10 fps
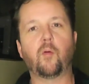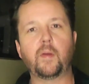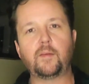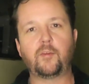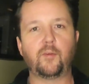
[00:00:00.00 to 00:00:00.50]

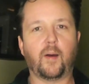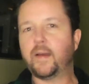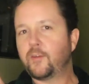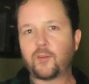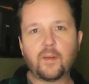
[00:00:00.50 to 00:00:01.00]
going to
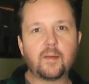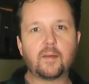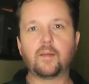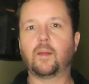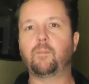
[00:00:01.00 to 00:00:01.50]

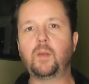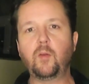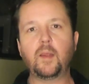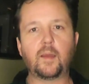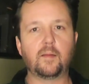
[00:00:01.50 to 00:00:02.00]
Iceland and then
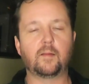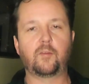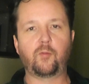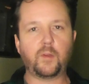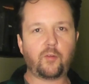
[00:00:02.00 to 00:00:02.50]
Munich and then
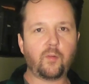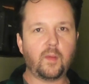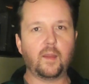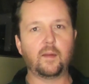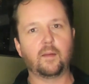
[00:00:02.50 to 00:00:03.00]

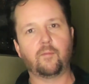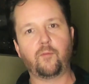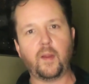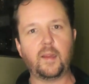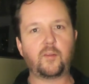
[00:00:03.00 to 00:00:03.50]
Switzerland and then
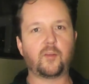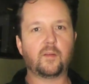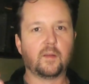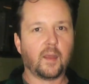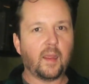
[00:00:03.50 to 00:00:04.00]
France
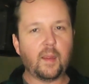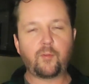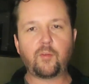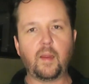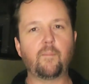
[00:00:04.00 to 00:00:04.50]
and
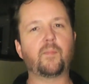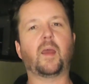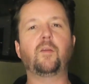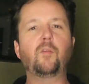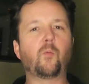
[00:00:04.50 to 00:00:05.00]
Amsterdam,
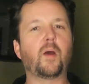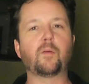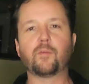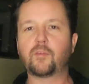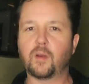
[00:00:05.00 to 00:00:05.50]
I knew the
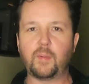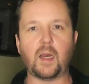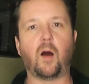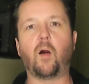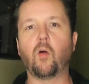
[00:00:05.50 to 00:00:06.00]
weather was going to
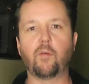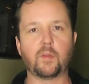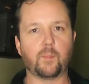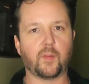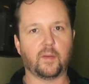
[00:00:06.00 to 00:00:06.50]
be all
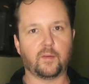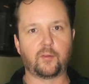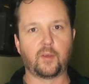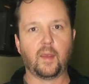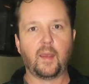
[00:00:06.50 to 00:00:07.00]
over the
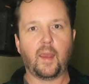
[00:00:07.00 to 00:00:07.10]
place.